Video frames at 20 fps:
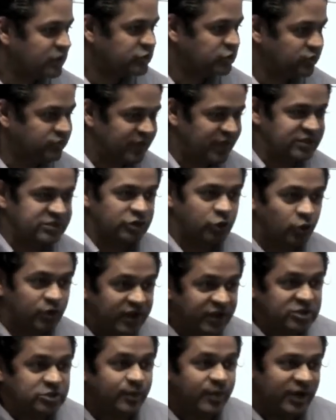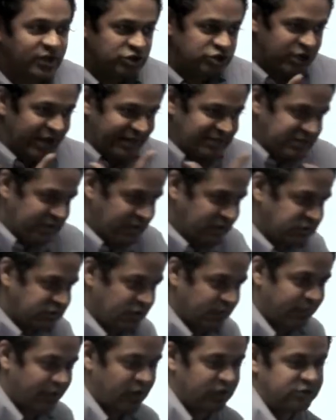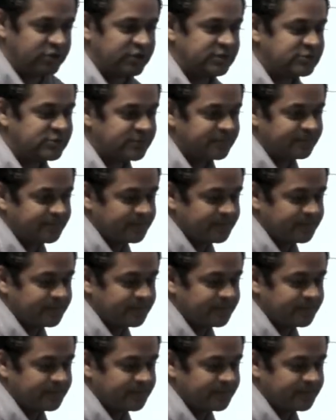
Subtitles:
Two things you don't need to be injecting into the project.